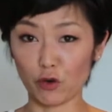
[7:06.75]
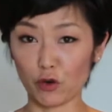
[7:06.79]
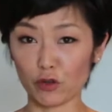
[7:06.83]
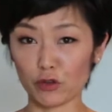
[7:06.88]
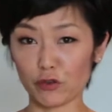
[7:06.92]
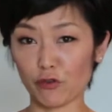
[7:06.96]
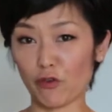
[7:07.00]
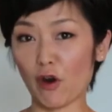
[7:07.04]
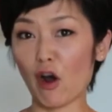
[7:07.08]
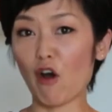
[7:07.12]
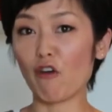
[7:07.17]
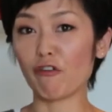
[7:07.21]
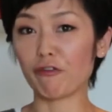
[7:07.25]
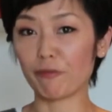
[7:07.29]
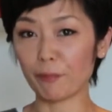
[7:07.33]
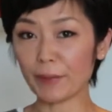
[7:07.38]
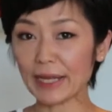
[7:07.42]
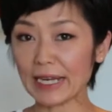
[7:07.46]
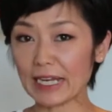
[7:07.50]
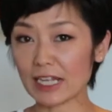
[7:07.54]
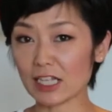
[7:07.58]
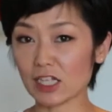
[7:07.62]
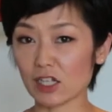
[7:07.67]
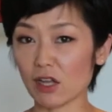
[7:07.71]
for 12
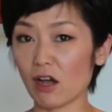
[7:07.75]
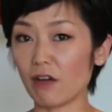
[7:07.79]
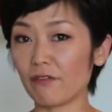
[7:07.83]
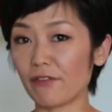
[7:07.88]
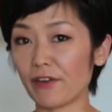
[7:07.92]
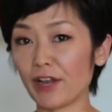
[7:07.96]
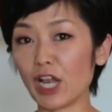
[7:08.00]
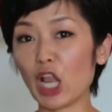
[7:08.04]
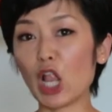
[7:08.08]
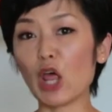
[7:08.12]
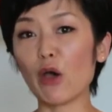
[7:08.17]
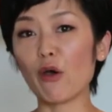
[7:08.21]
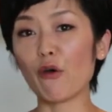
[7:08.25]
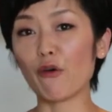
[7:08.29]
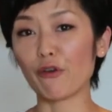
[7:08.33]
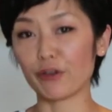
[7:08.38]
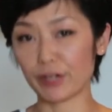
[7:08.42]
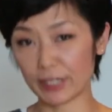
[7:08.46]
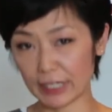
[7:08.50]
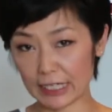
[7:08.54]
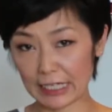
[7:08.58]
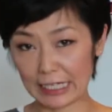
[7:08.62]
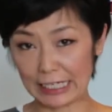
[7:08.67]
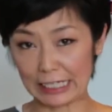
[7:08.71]
minutes over low
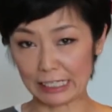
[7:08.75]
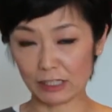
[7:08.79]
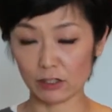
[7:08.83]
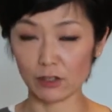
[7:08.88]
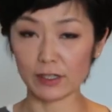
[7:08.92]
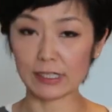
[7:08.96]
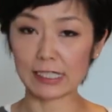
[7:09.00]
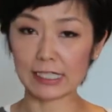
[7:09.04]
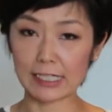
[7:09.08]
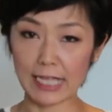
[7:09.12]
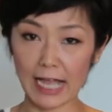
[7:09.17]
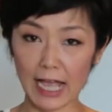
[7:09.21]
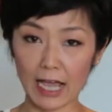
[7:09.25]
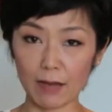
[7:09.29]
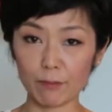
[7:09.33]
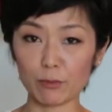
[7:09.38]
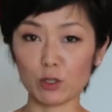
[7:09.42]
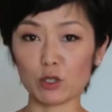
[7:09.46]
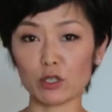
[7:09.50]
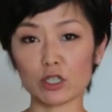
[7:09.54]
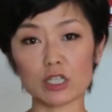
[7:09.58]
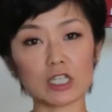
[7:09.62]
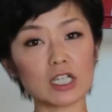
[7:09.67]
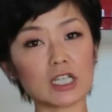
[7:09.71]
heat, so it's time
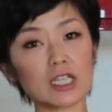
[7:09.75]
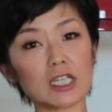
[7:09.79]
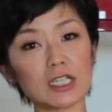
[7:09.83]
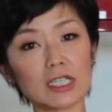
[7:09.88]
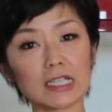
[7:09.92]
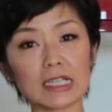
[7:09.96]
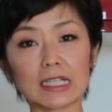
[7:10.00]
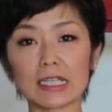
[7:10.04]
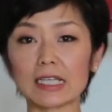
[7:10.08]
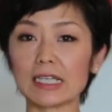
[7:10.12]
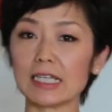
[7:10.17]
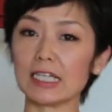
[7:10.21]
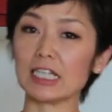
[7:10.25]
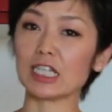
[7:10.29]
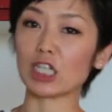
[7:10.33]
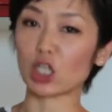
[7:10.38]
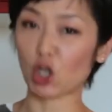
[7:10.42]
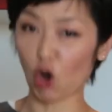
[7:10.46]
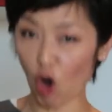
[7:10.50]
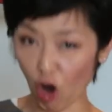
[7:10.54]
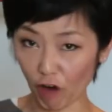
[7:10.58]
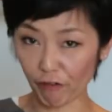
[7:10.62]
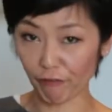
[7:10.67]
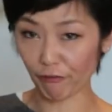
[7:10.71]
to turn the heat
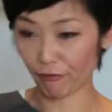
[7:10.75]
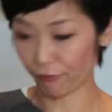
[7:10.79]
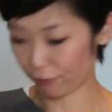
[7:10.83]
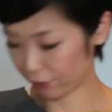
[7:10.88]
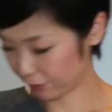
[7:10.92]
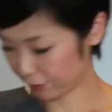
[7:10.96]
off.